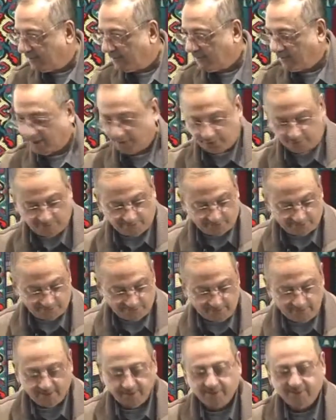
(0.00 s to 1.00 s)
Are you with
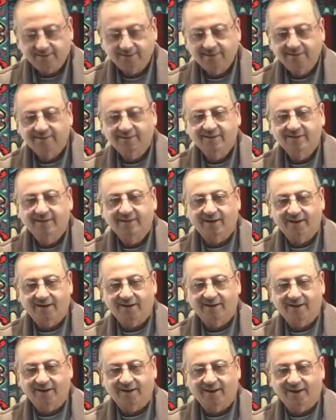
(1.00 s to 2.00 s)
me?
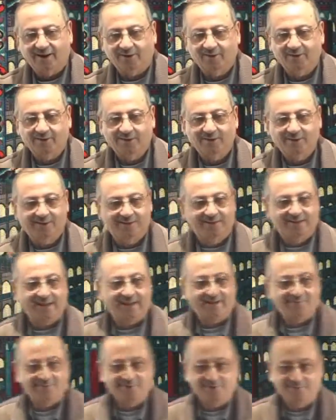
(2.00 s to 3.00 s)
Are you
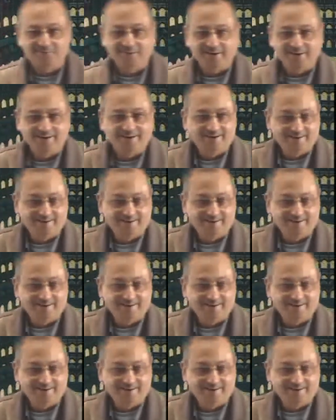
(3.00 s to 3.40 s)
there with me?